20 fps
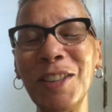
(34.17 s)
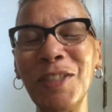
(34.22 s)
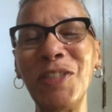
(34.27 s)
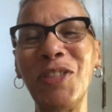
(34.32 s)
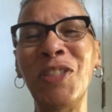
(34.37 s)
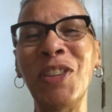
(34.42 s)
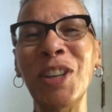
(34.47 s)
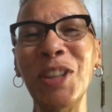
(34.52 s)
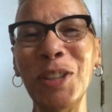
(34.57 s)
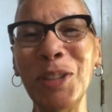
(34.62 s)

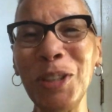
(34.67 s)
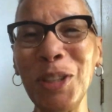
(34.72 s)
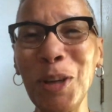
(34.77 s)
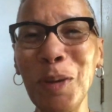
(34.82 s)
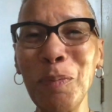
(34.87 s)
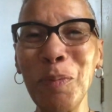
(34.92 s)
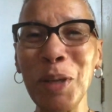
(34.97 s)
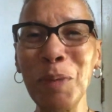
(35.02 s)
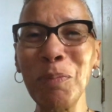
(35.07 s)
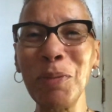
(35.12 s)
for Who Your
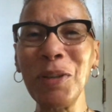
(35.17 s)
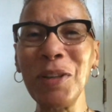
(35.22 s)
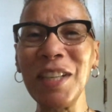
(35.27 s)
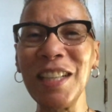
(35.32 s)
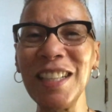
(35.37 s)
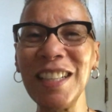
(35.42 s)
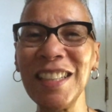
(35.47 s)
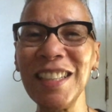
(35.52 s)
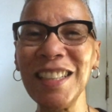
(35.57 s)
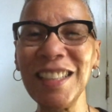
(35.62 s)
People
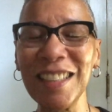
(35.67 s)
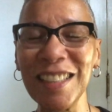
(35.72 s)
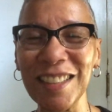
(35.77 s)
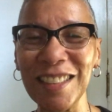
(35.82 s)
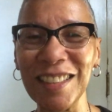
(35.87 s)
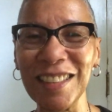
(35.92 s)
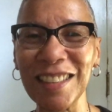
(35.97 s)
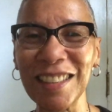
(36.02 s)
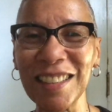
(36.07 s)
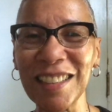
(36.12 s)
Is.